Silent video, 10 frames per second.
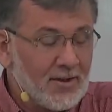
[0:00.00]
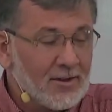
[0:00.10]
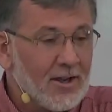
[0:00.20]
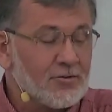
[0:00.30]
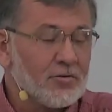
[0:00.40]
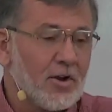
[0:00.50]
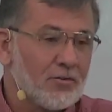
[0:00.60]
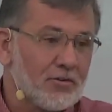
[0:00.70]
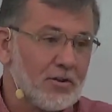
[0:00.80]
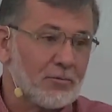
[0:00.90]
can't
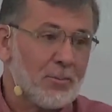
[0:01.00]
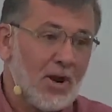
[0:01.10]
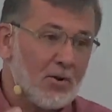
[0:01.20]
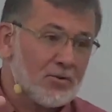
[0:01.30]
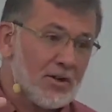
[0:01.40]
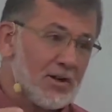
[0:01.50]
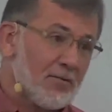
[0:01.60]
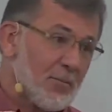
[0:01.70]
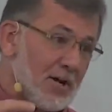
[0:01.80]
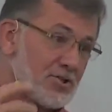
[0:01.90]
trust his parenting
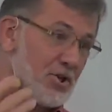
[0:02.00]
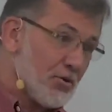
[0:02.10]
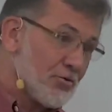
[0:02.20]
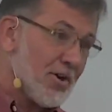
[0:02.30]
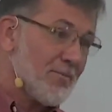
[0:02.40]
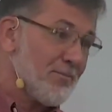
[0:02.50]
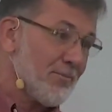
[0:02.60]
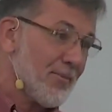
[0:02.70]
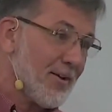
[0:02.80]
of my children.